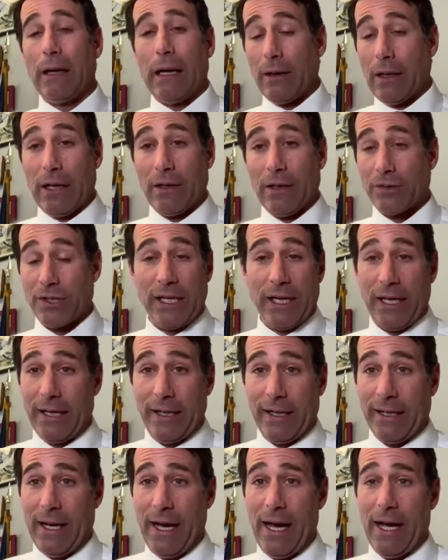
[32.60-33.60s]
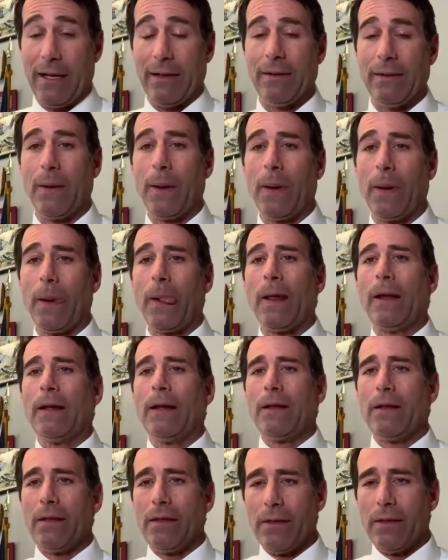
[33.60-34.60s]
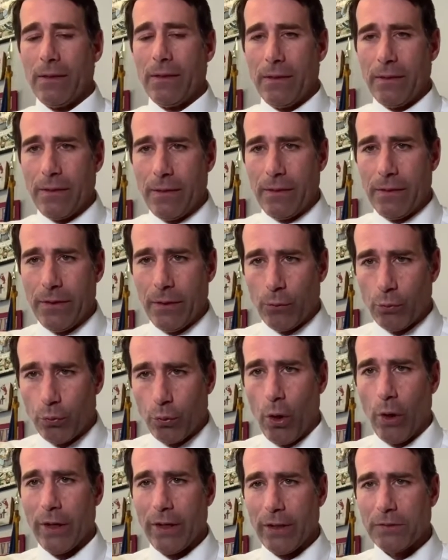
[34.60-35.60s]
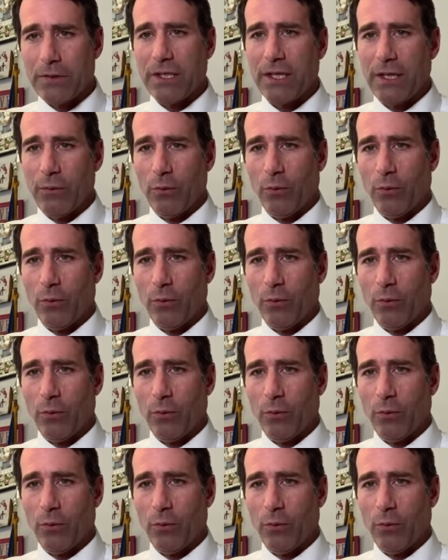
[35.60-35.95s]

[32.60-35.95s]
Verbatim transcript: I'll, I'll say it again. The Royal